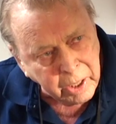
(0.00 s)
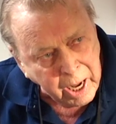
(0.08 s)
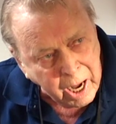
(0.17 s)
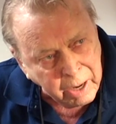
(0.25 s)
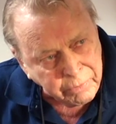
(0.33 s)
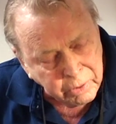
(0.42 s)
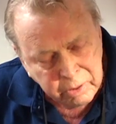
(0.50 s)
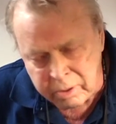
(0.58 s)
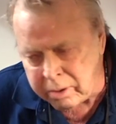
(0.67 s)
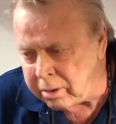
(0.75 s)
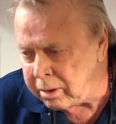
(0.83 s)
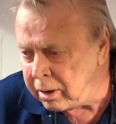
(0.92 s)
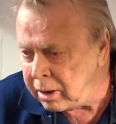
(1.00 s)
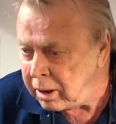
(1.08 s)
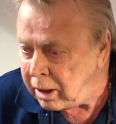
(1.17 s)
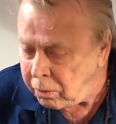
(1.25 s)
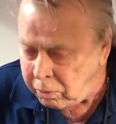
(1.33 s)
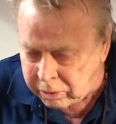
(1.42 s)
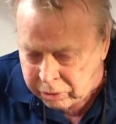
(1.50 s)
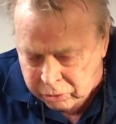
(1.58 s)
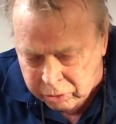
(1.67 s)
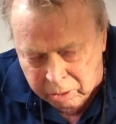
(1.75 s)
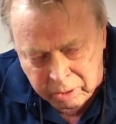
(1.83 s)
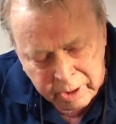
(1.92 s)
they offered was
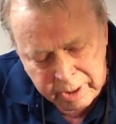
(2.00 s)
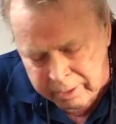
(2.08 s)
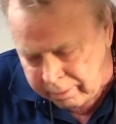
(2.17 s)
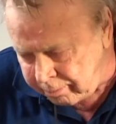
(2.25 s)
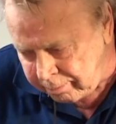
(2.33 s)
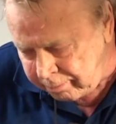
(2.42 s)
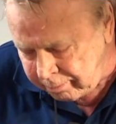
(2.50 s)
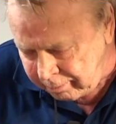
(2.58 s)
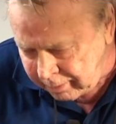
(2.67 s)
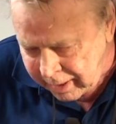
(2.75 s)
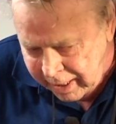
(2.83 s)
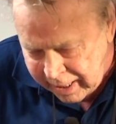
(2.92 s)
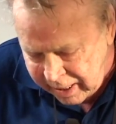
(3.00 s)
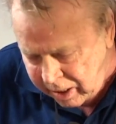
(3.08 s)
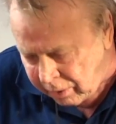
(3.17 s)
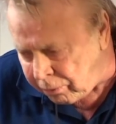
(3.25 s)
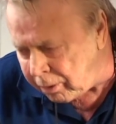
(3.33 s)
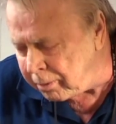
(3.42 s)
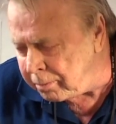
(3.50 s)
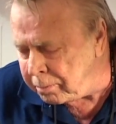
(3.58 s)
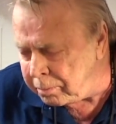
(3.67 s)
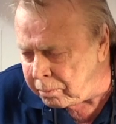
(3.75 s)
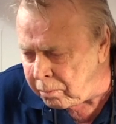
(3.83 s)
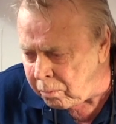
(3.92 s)
certainly different,
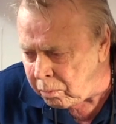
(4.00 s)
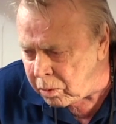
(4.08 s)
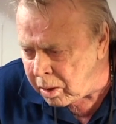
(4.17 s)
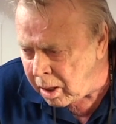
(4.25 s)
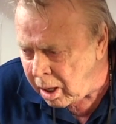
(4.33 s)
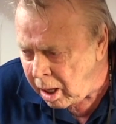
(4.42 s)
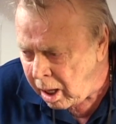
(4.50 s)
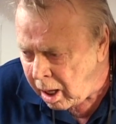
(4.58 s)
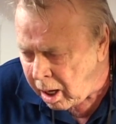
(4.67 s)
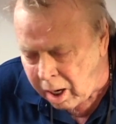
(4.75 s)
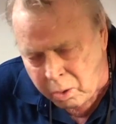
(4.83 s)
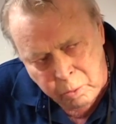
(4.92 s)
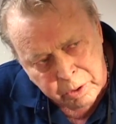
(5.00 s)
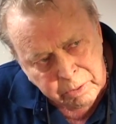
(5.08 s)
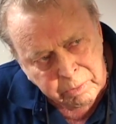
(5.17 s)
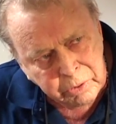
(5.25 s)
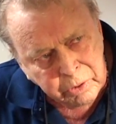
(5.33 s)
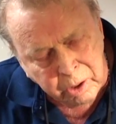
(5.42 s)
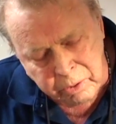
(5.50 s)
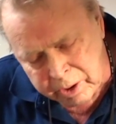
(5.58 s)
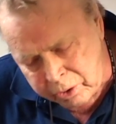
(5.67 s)
uh, with the result